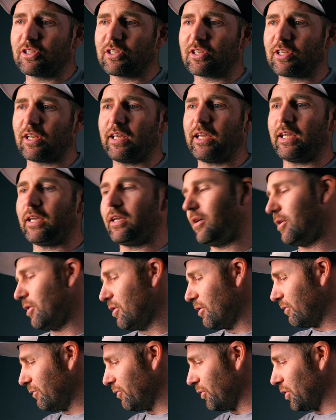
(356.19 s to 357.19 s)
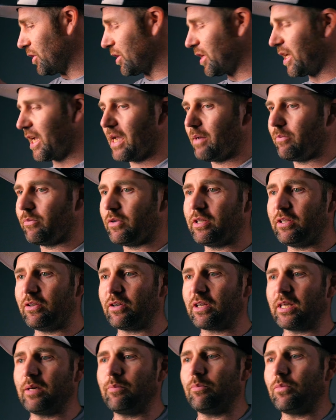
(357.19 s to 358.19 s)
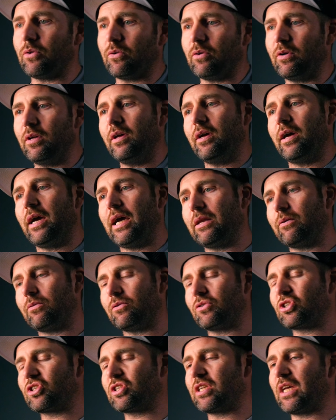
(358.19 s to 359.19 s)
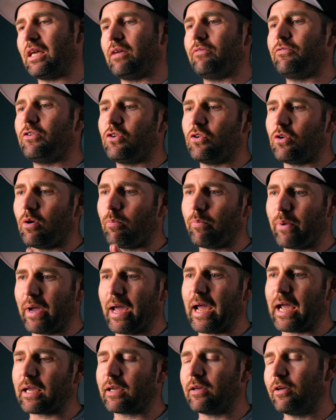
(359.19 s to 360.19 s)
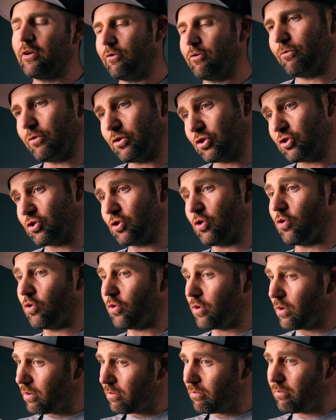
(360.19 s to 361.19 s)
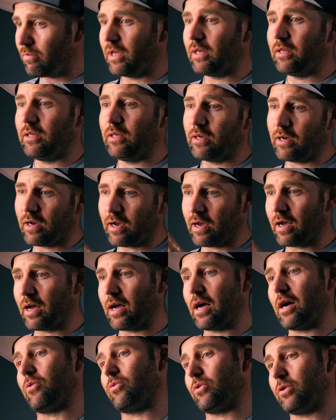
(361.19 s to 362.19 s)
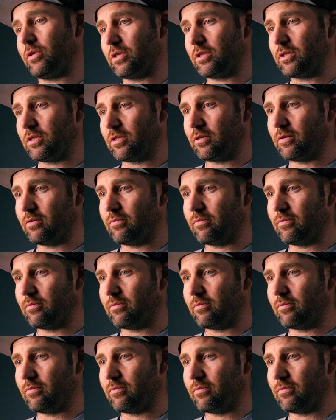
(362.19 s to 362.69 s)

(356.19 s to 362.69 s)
sling for your camera and your gimbal and it will save your back for so many hours.